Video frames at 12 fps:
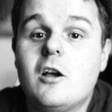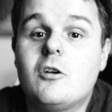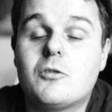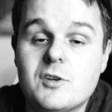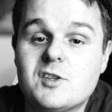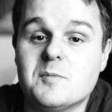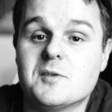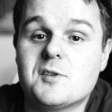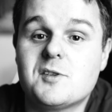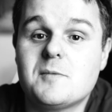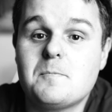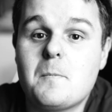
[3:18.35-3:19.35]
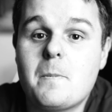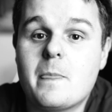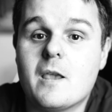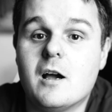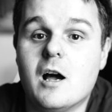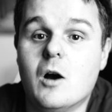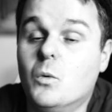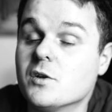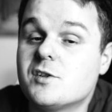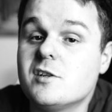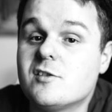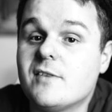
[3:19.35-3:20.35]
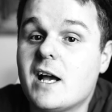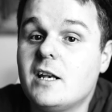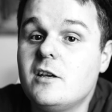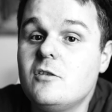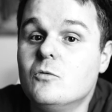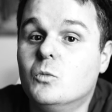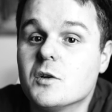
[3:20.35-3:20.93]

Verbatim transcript: Christmas uh, what's its value?